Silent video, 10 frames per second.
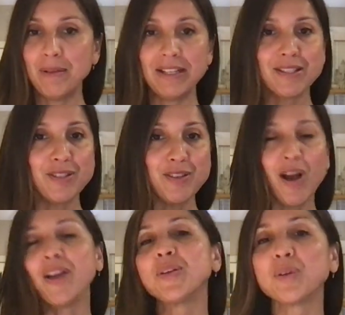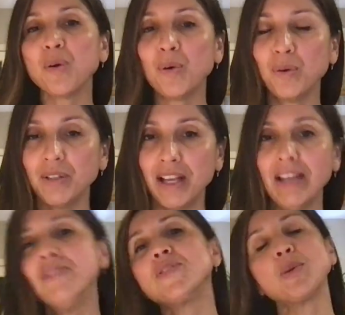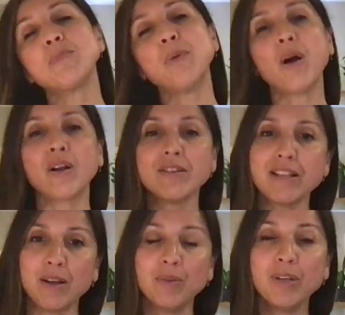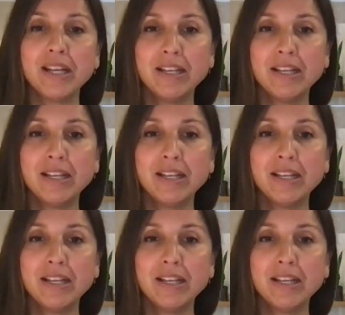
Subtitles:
It is not your whole life. So parse out,